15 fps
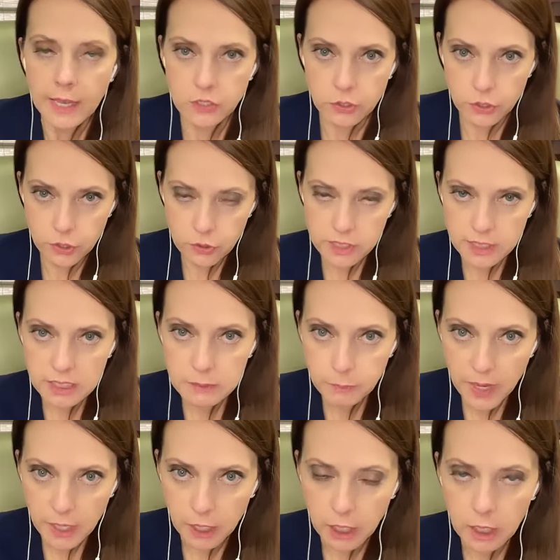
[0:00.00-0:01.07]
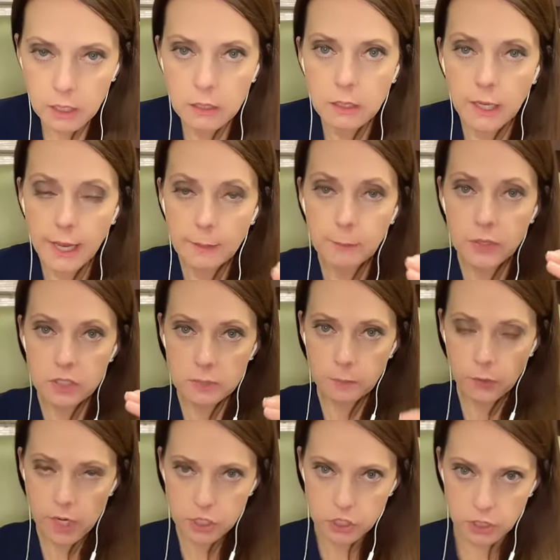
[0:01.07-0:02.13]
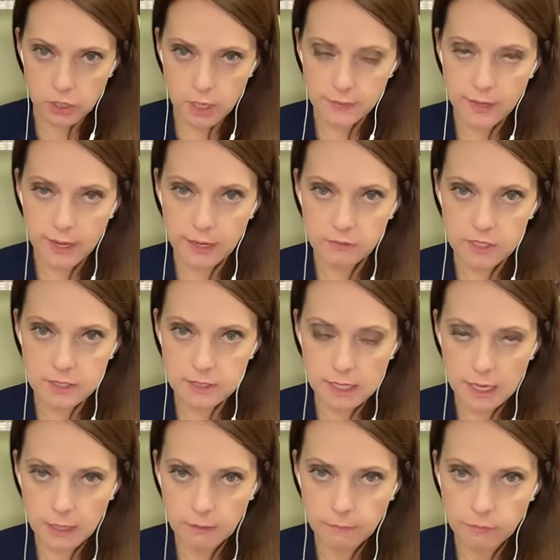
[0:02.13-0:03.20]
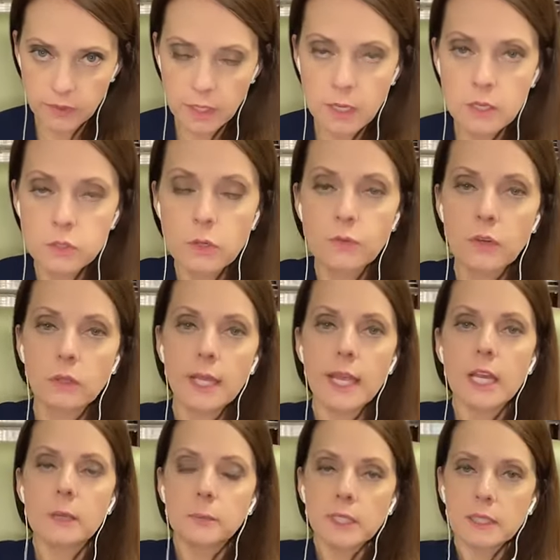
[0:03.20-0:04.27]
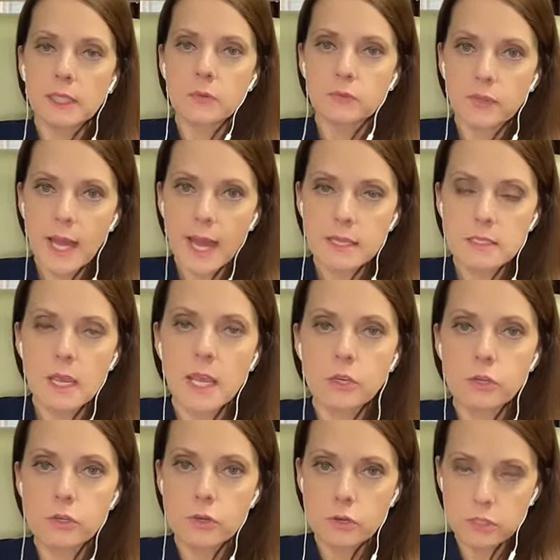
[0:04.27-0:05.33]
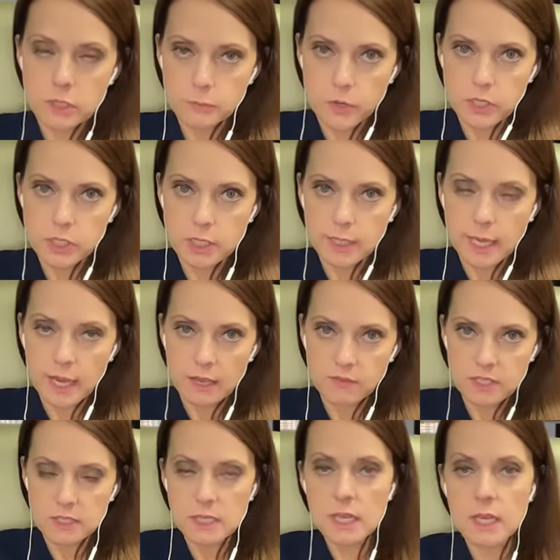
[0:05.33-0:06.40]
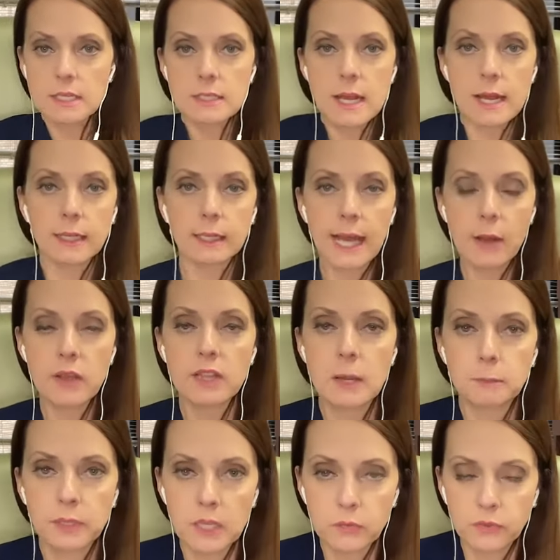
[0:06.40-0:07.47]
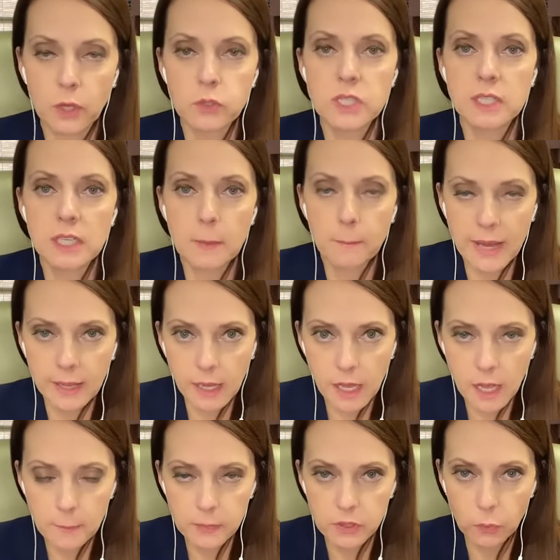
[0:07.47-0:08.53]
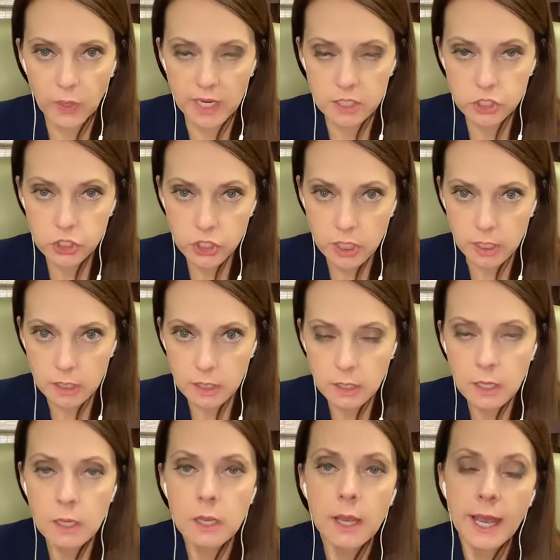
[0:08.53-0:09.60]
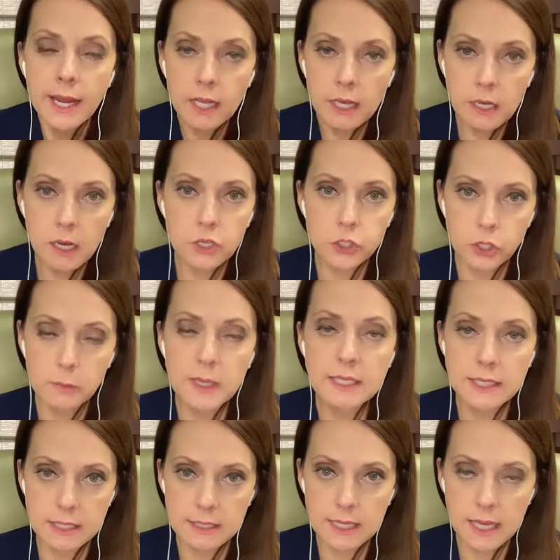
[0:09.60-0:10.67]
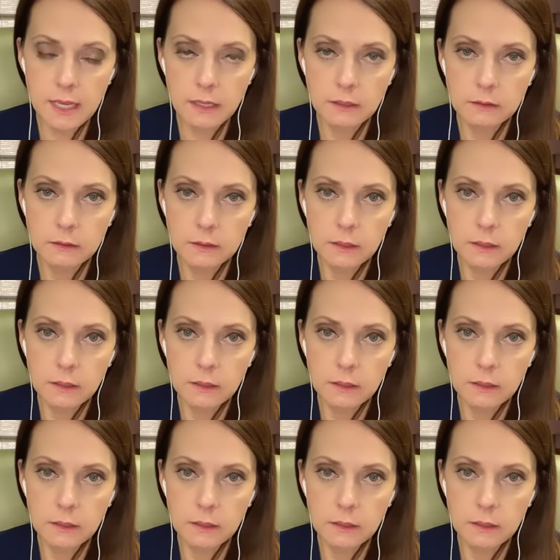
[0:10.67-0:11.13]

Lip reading: As your uterus gets bigger, it puts pressure on the IVC. So if you're laying completely flat and your uterus is pressuring that IVC, it's not allowing that blood flow to get back up the way it should, and it can cause you to be dizzy.